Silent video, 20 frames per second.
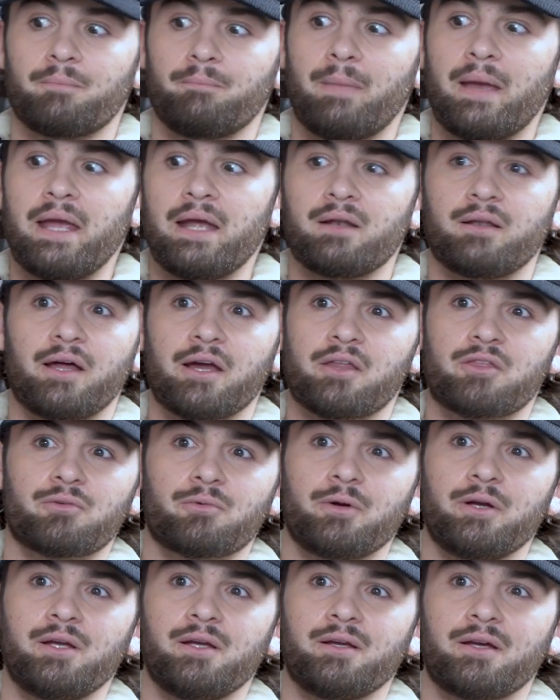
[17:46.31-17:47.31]
made like
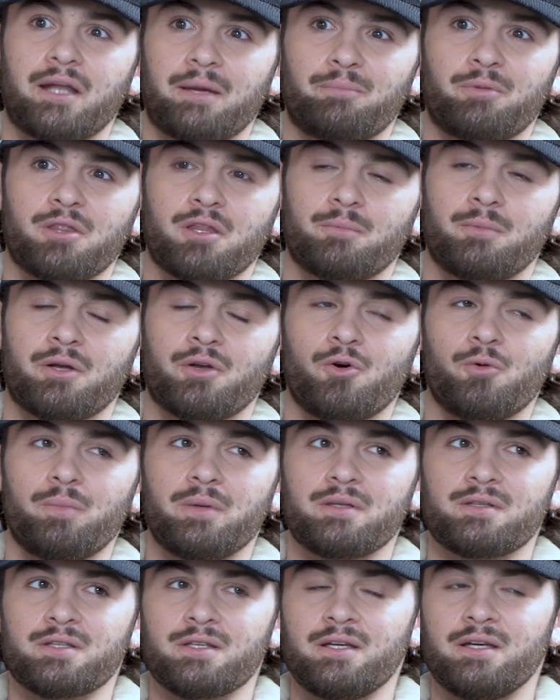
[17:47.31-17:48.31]
3 and I put them on
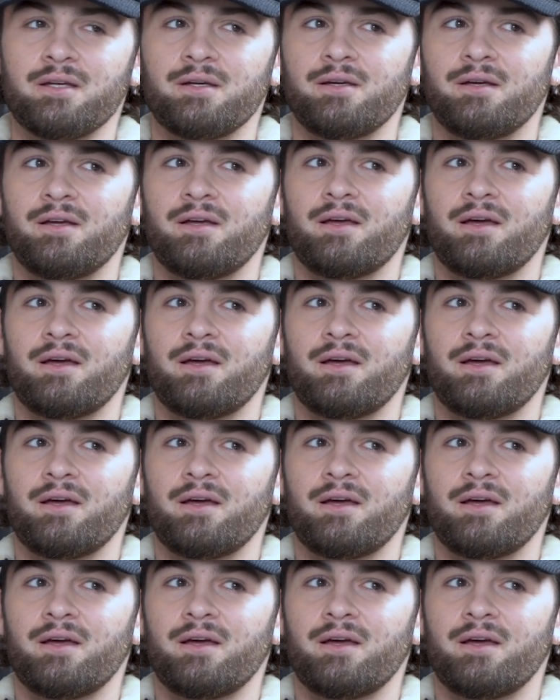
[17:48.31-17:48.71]
OpenSea.